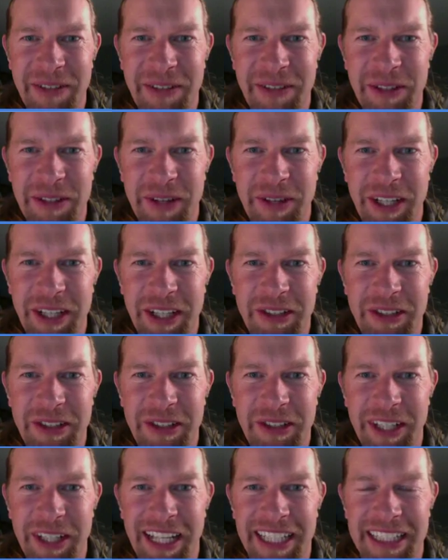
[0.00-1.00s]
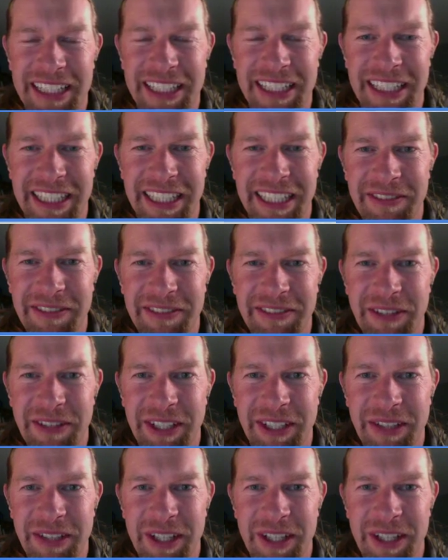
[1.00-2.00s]
what you're doing, Alexis, and if you have
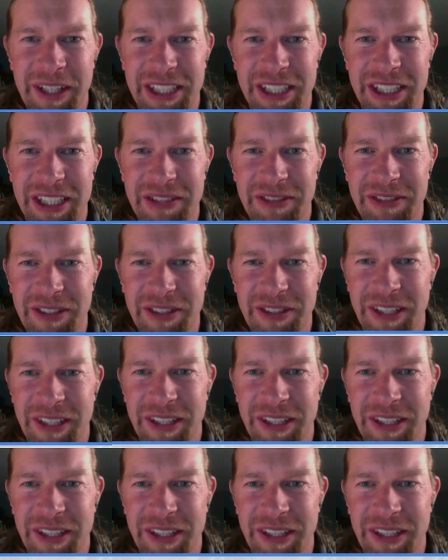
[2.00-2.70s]
any questions for